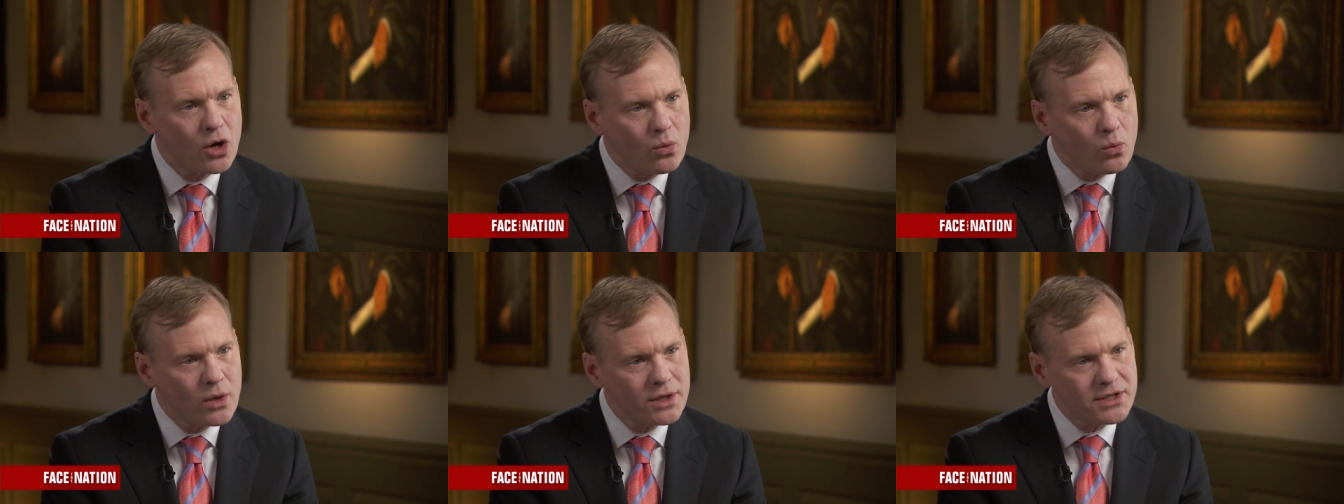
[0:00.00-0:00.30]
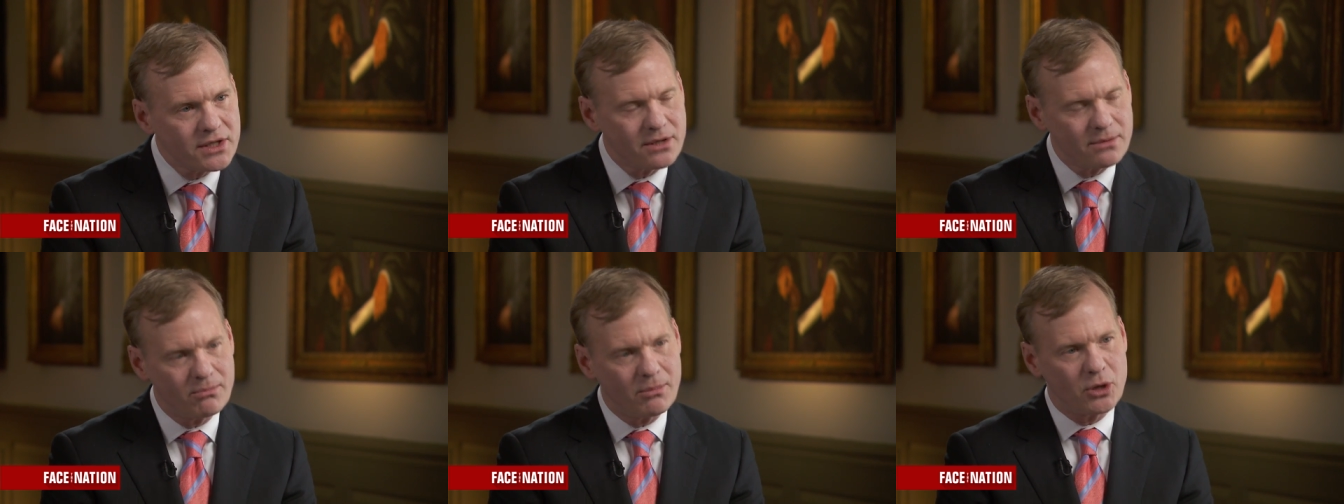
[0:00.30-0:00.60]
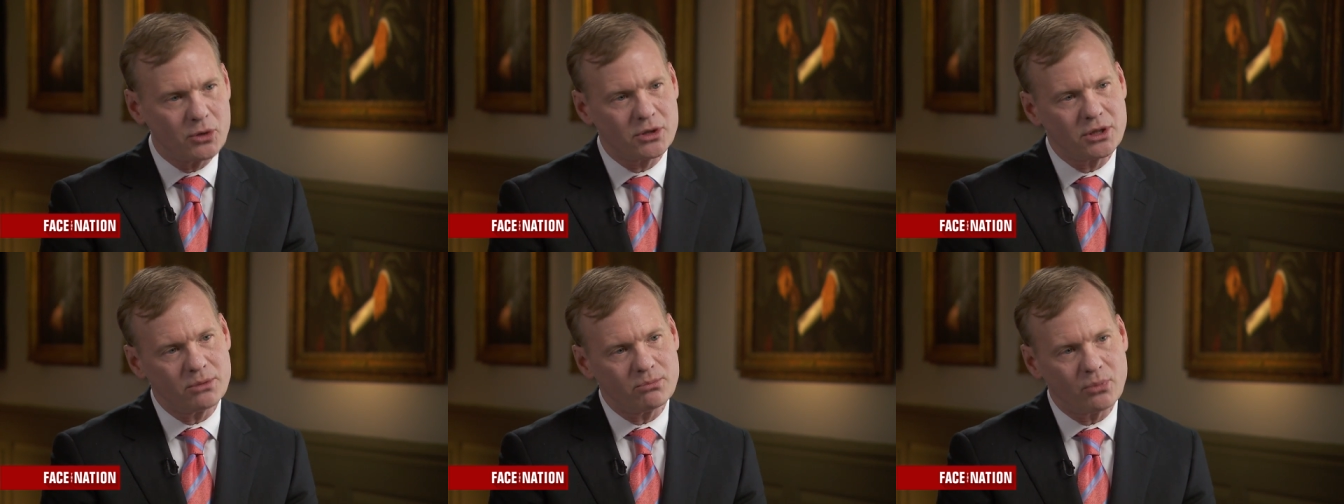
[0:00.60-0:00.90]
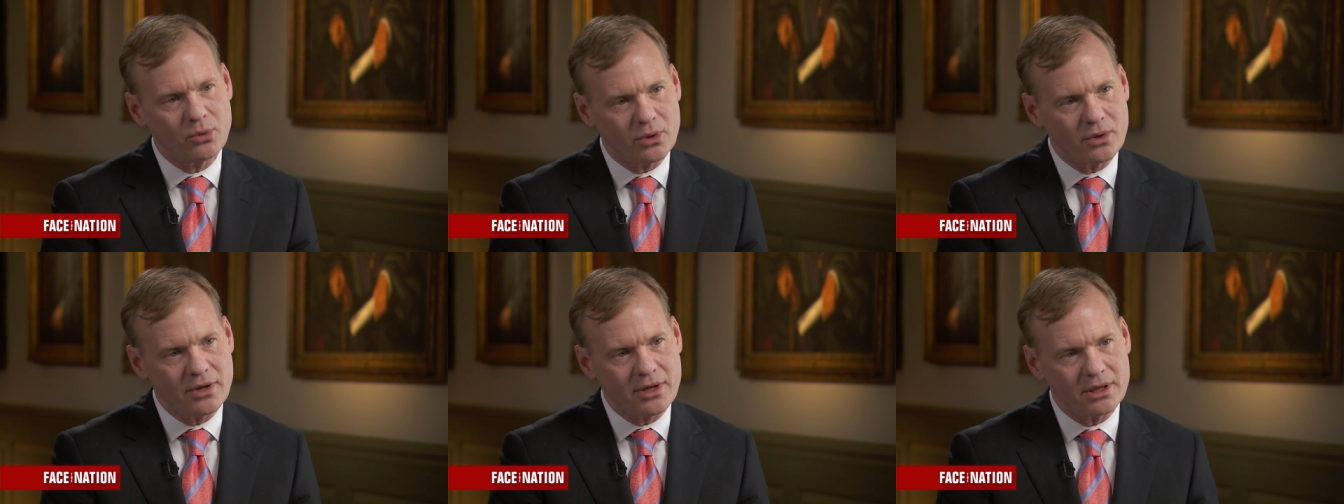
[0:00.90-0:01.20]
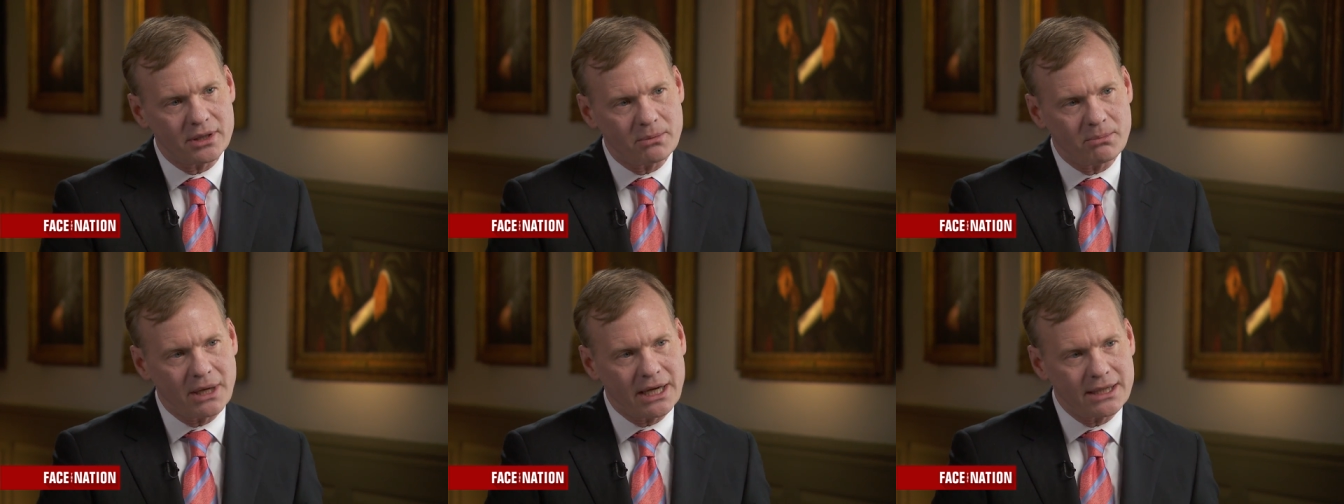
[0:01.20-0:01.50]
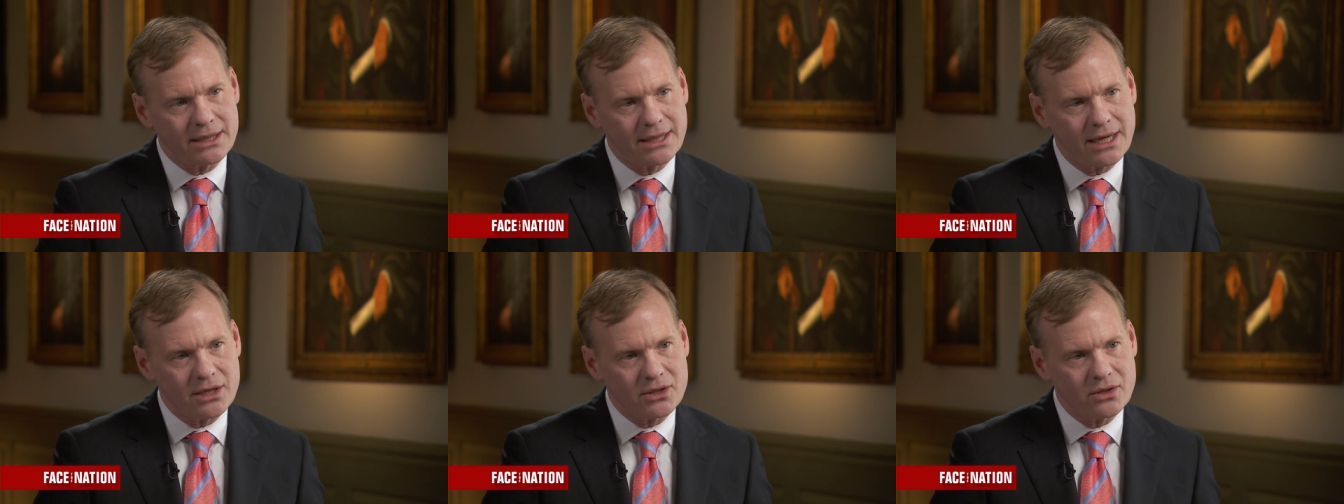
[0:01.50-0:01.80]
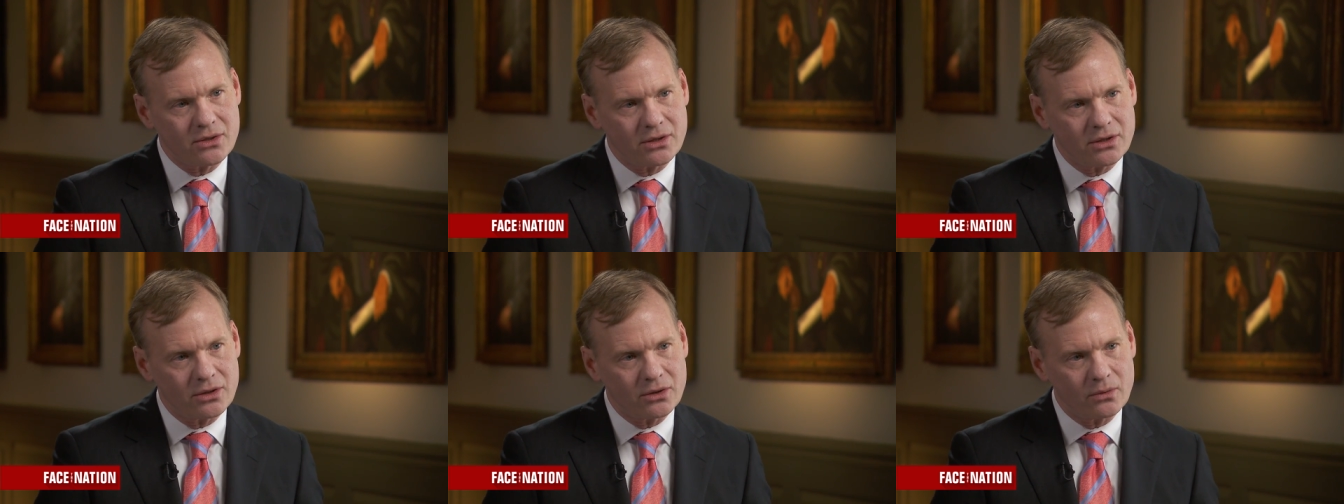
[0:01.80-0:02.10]
What's the most important thing to pay
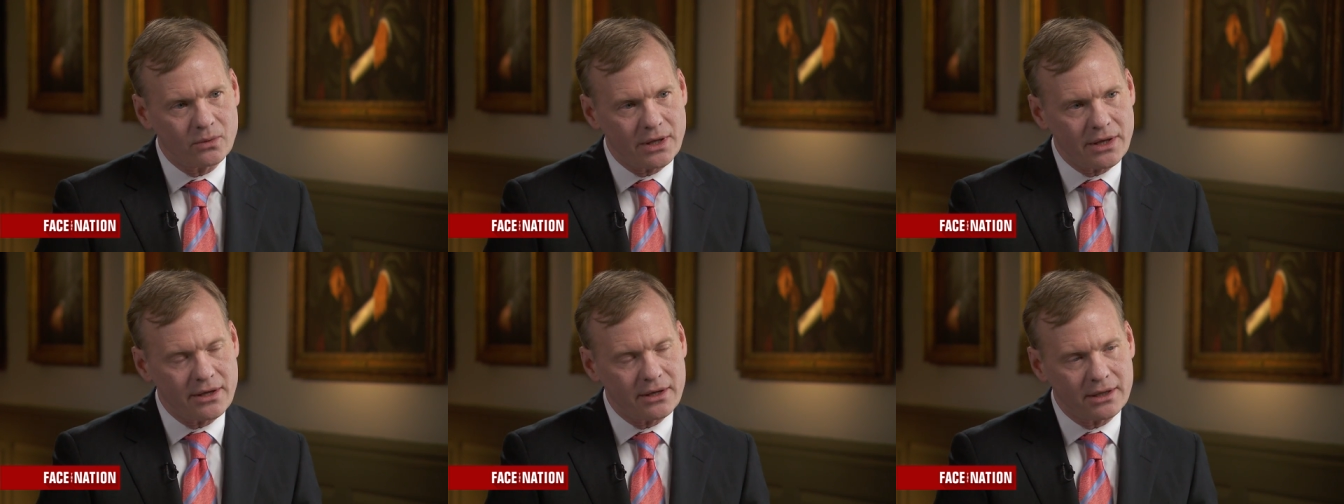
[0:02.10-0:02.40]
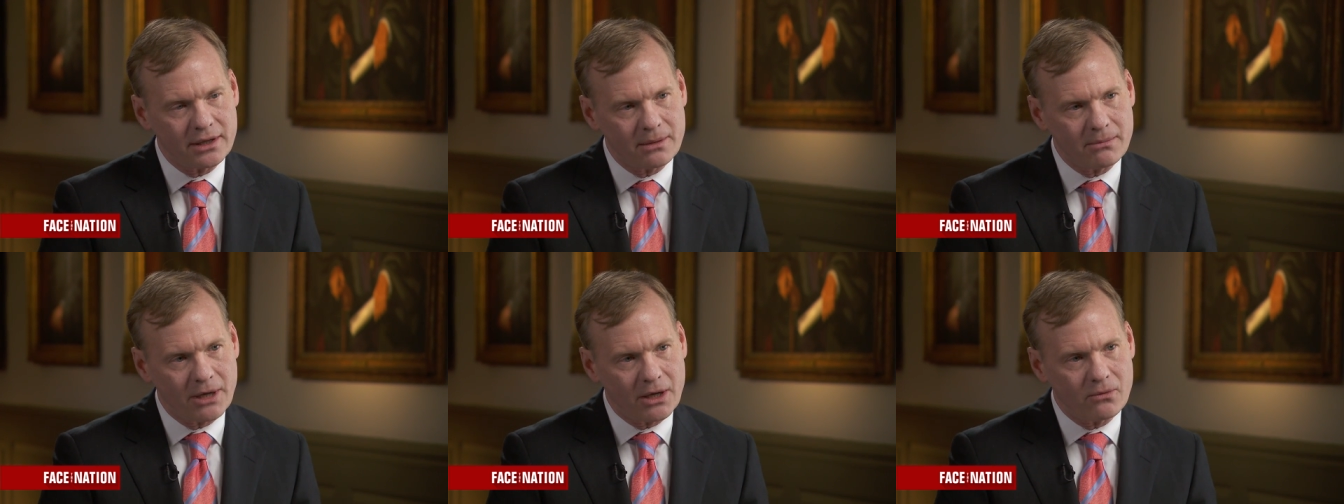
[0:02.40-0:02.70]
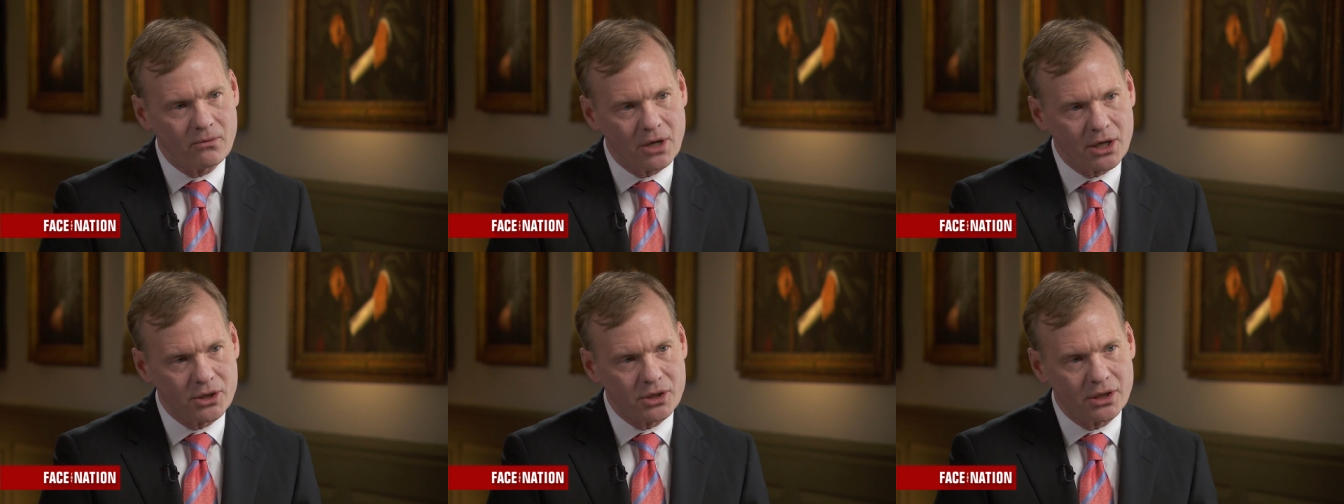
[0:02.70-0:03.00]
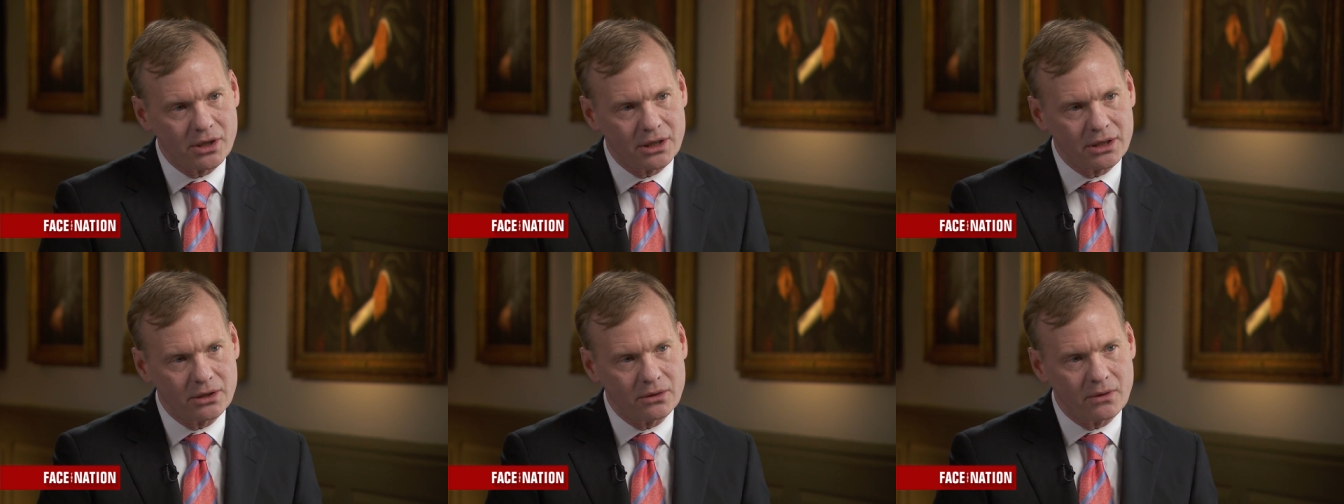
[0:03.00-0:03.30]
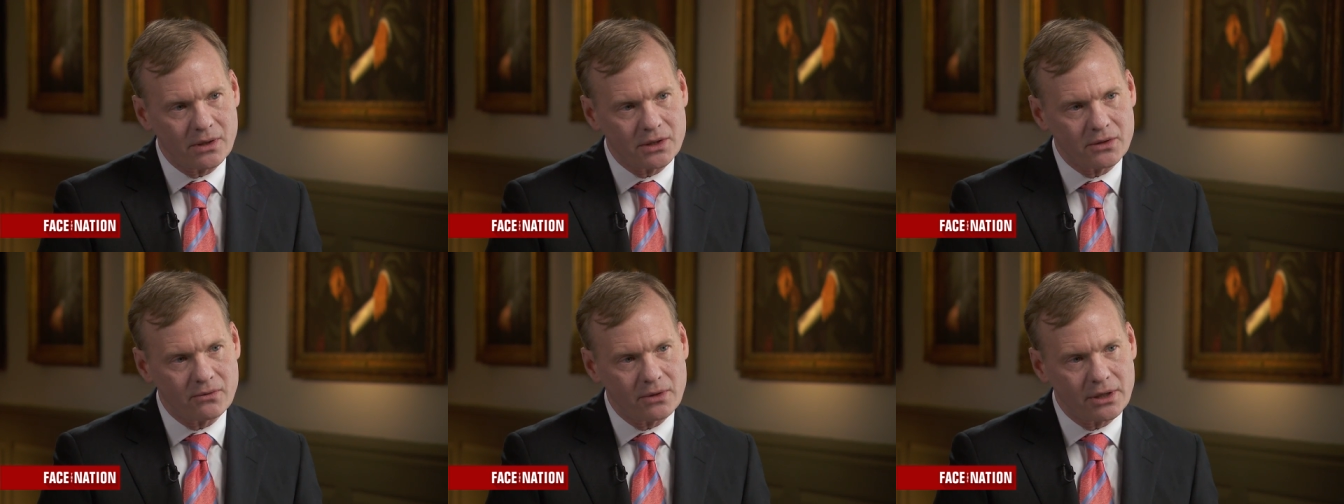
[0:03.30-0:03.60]
attention to when thinking about Russia and U S